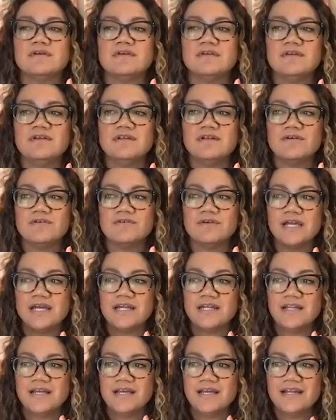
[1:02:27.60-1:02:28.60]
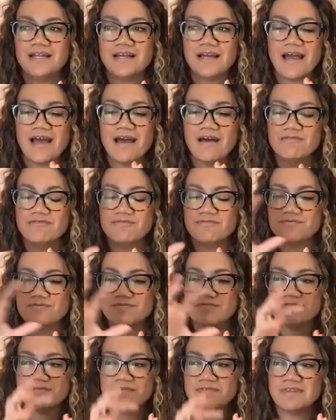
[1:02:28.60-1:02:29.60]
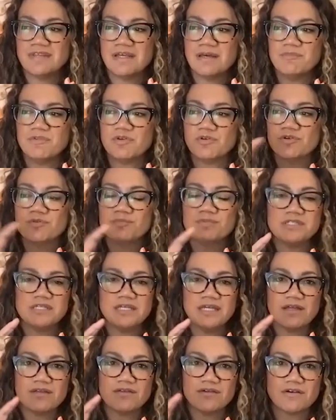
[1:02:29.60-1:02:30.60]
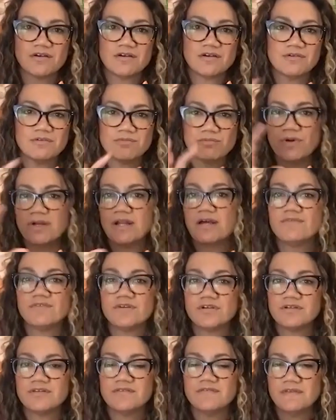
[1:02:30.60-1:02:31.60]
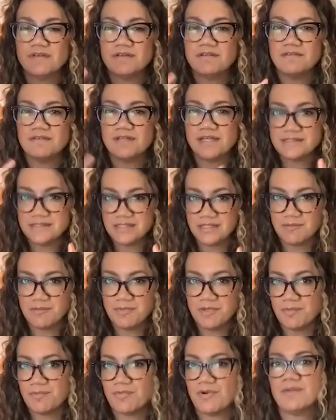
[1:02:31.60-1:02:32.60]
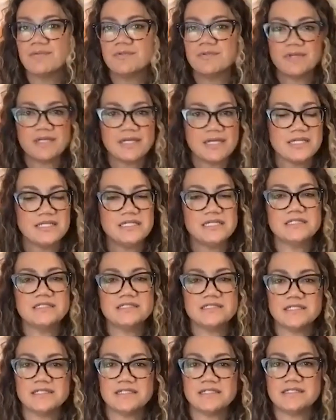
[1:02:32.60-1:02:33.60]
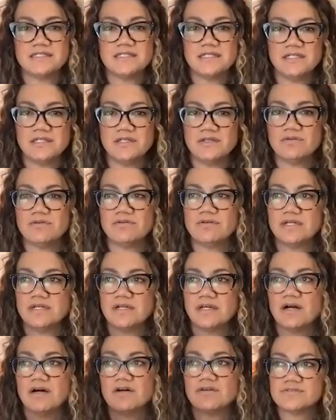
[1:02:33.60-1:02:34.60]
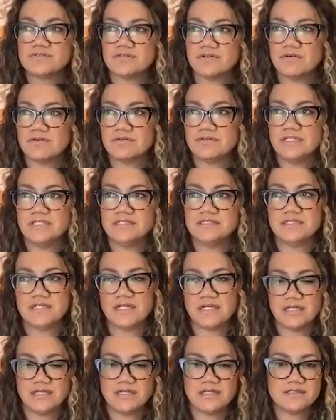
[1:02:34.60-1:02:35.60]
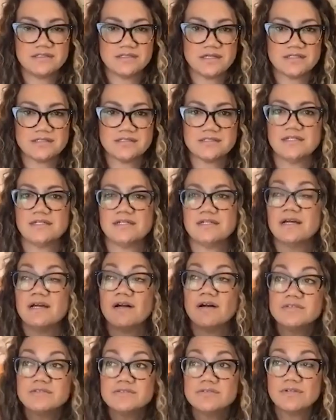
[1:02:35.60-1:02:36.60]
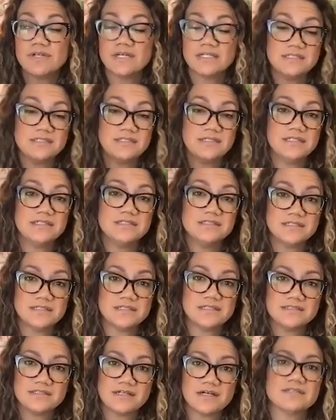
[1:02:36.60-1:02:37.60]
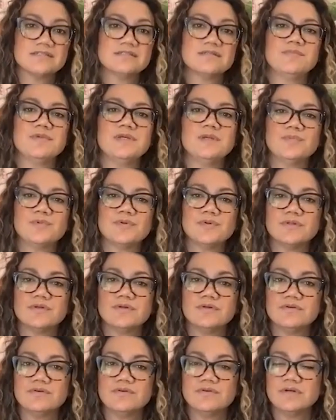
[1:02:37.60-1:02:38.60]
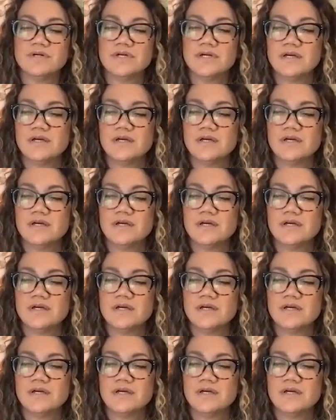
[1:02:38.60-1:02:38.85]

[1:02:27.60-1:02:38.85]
you know, and and I have them grouped together or whatever, then that's going to be a problem. Like I need to continue and I also need to not get exhausted and I also not need to exhaust the people who